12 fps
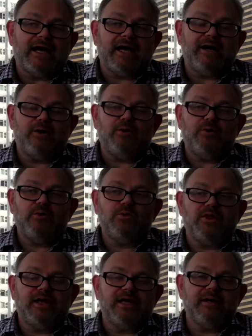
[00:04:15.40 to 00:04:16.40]
how
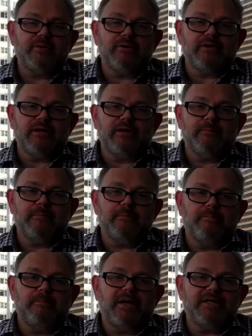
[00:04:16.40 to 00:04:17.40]
they
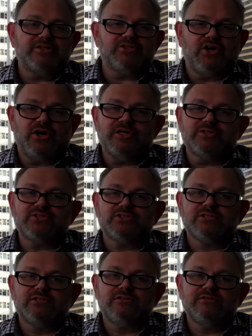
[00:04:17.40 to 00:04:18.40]

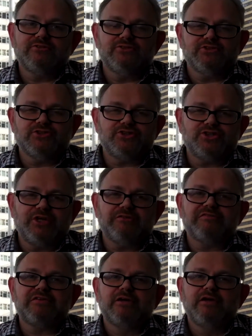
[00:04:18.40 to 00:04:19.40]
monetize the
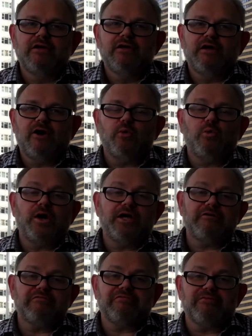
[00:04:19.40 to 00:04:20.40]
shift
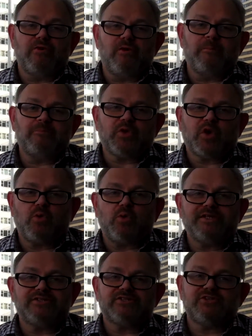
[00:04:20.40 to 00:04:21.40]
away from
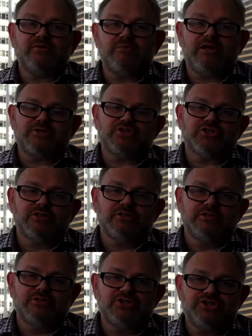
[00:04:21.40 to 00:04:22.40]
quite so much
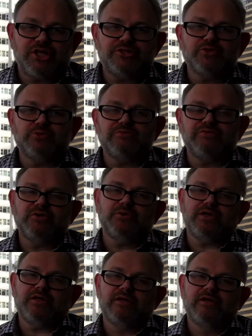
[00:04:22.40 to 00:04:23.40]
scheduled
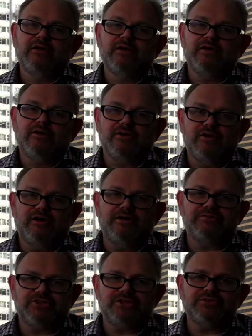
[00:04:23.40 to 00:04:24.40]
viewing on a
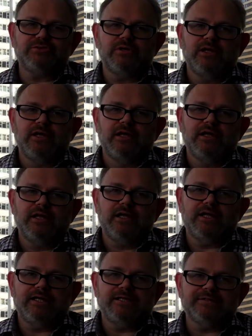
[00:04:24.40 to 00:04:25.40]
live schedule.
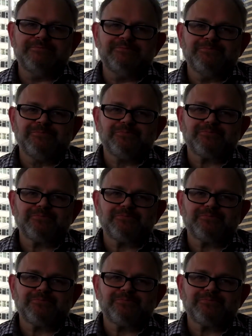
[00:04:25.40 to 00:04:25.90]
Um,